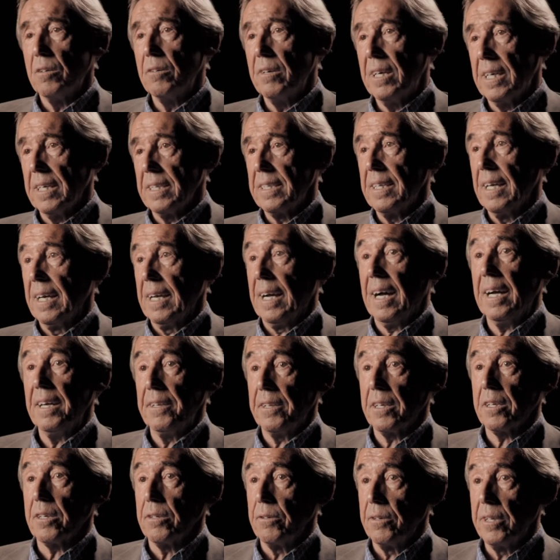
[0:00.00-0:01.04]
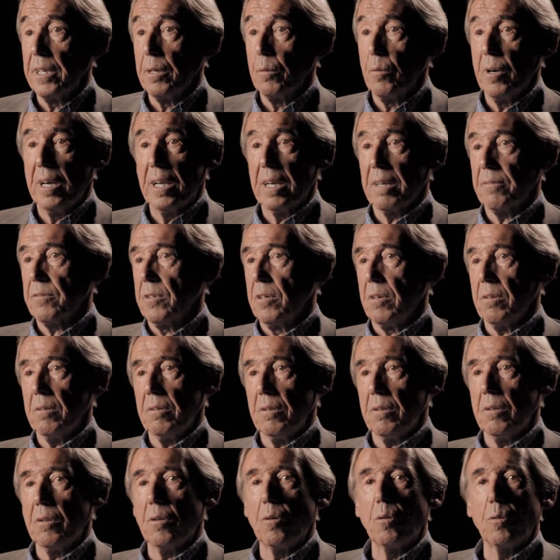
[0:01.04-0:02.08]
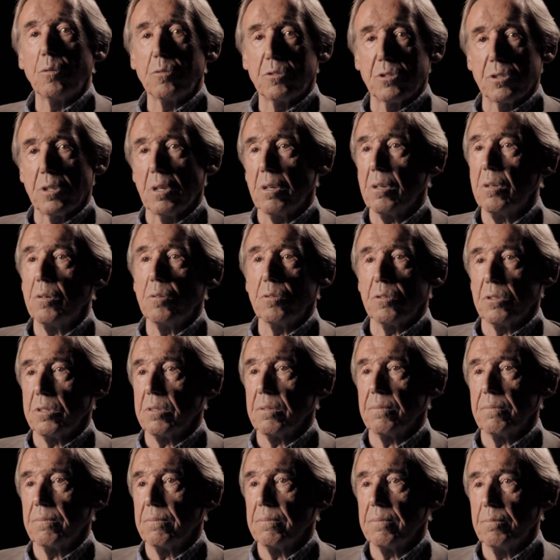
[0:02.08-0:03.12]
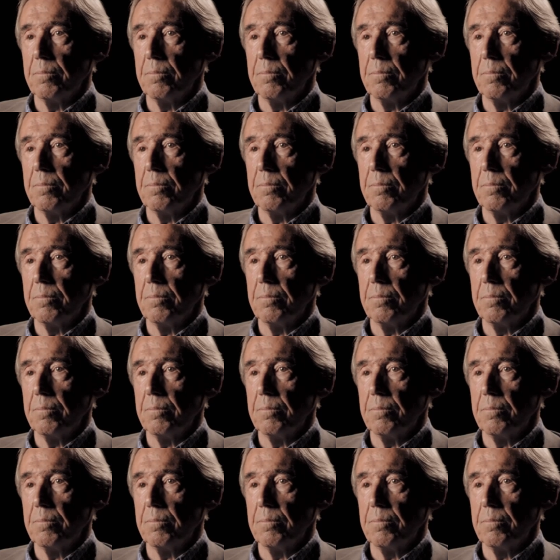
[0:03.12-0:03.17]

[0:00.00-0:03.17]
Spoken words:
All right, yeah, I had a career where I've got loads and loads of